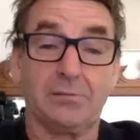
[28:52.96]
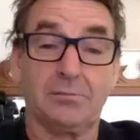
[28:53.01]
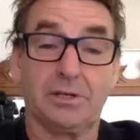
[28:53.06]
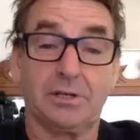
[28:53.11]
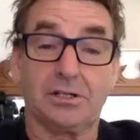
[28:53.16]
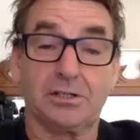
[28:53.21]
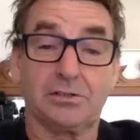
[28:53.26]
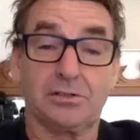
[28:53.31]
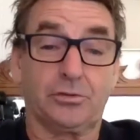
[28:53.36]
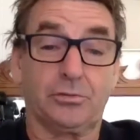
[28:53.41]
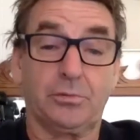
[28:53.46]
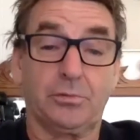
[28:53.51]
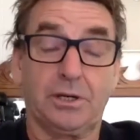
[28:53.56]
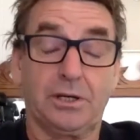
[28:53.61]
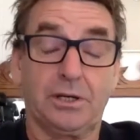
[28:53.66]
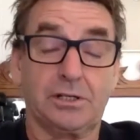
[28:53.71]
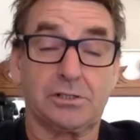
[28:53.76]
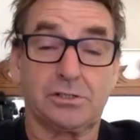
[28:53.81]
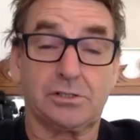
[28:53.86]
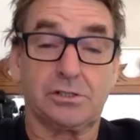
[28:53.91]
because for
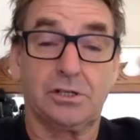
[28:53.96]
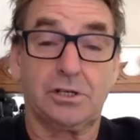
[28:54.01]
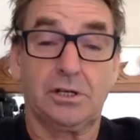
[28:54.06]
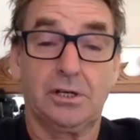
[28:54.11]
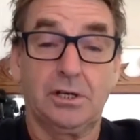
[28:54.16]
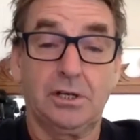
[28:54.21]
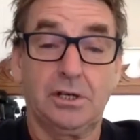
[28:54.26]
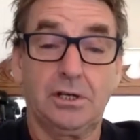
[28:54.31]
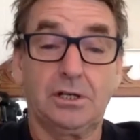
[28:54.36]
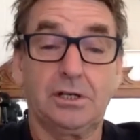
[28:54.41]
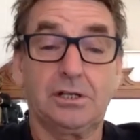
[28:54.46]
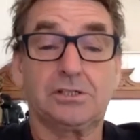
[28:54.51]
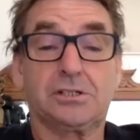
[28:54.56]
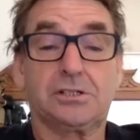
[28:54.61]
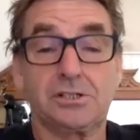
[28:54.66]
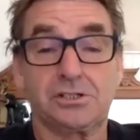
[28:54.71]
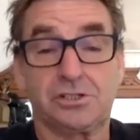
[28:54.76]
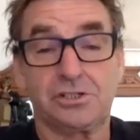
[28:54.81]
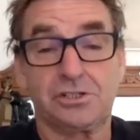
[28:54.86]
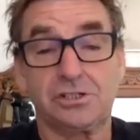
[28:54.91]
me it's
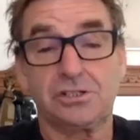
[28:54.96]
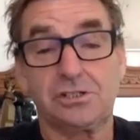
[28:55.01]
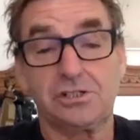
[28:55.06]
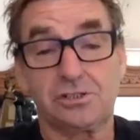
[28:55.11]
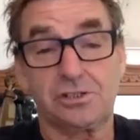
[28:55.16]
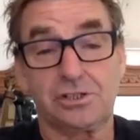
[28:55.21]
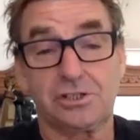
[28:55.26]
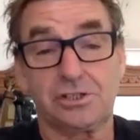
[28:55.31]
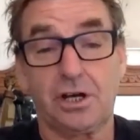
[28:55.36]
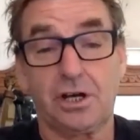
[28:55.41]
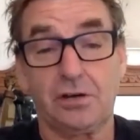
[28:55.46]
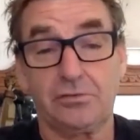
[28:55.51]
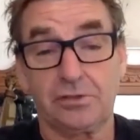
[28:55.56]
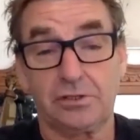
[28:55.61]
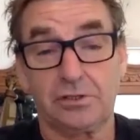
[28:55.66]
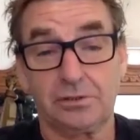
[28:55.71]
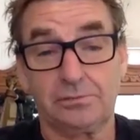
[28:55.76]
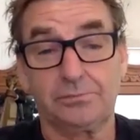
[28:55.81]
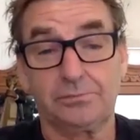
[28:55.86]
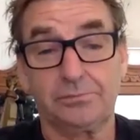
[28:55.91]
consistency over
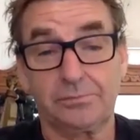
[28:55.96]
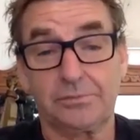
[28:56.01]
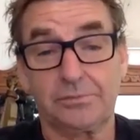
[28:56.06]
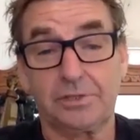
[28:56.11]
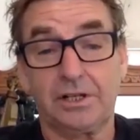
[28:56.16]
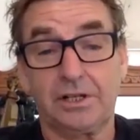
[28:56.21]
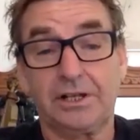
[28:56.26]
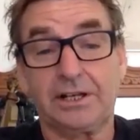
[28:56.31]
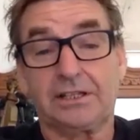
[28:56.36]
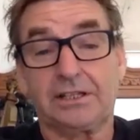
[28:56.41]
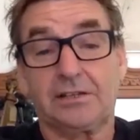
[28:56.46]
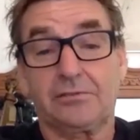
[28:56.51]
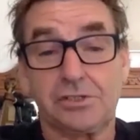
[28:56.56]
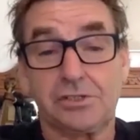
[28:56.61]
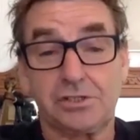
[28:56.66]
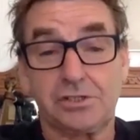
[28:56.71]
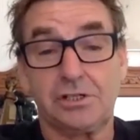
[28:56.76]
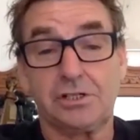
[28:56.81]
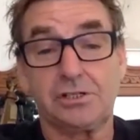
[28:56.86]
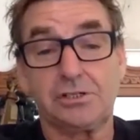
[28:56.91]
the length of a
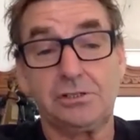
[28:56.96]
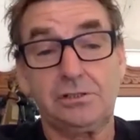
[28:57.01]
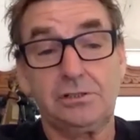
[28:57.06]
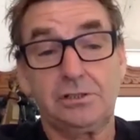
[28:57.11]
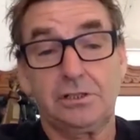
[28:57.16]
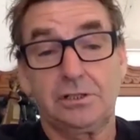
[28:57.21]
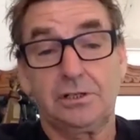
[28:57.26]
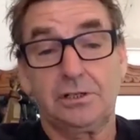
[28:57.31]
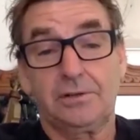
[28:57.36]
season.